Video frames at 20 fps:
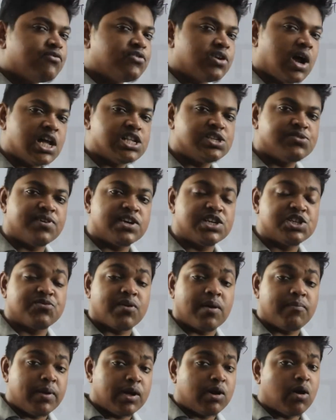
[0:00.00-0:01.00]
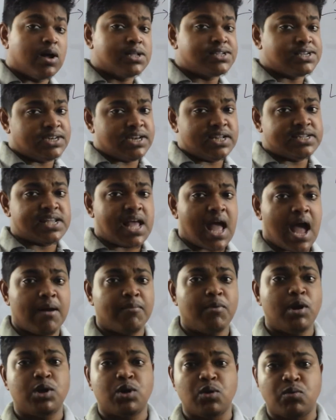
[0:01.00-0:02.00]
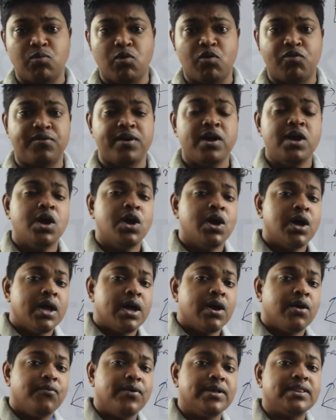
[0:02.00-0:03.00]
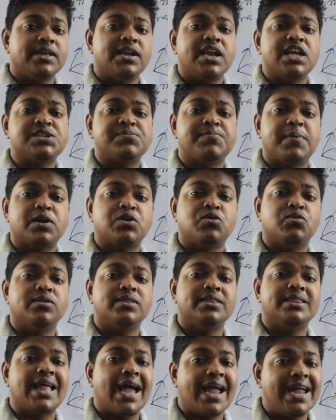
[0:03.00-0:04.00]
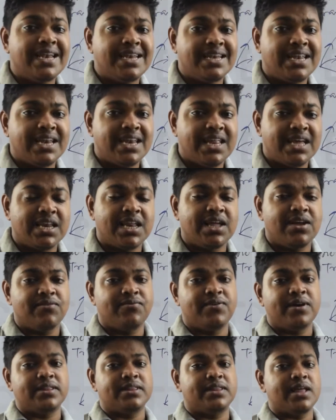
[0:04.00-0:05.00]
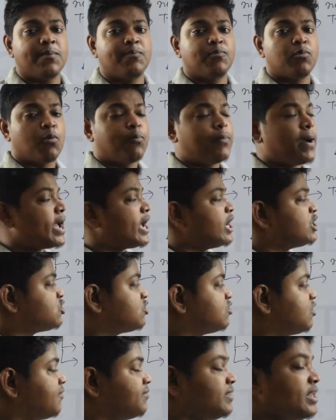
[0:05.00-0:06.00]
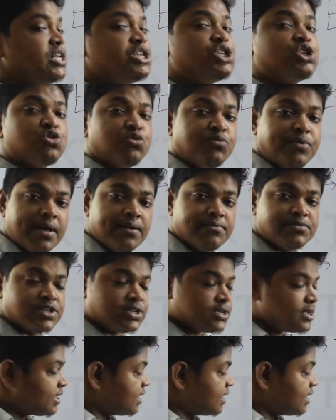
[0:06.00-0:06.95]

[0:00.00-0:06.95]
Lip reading: transverse wave because it is able to move with respect to 90 degree with the propagation of these two waves.